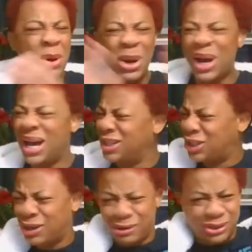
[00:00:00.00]
on,
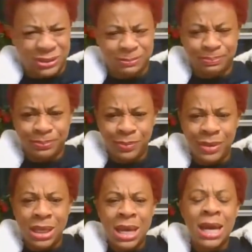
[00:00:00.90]
church,
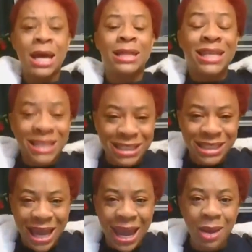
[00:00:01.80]
the
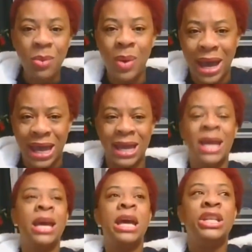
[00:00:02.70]
same way
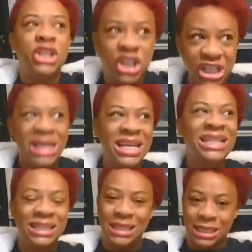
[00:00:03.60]

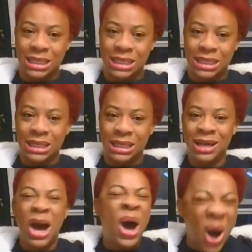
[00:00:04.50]
Jesus
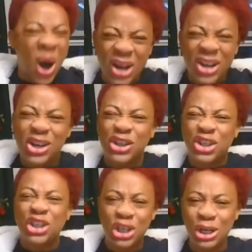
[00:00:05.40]

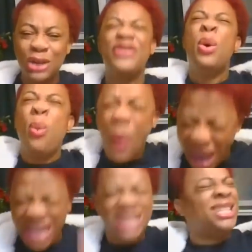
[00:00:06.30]
understood the
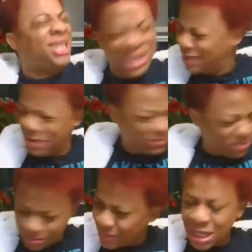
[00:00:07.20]
weight
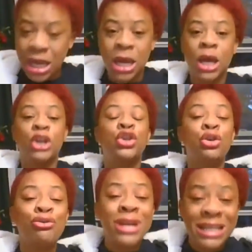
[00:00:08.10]
to
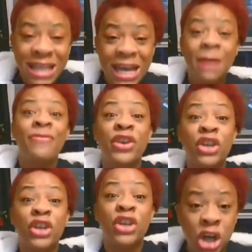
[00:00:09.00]
redeem the
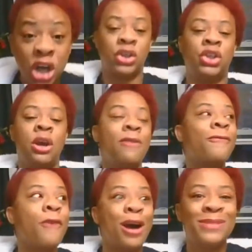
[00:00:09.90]
church
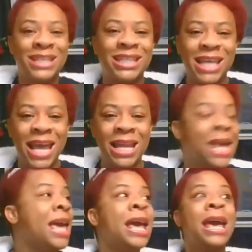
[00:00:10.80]
from sin,
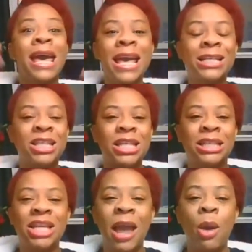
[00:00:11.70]
it's the
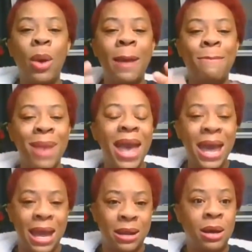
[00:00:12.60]
same way
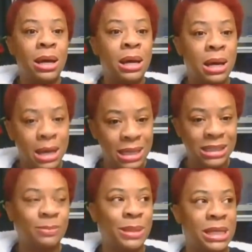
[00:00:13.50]
men,
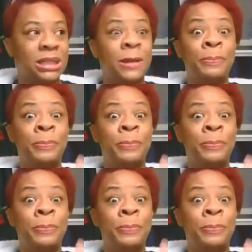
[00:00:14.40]
husbands,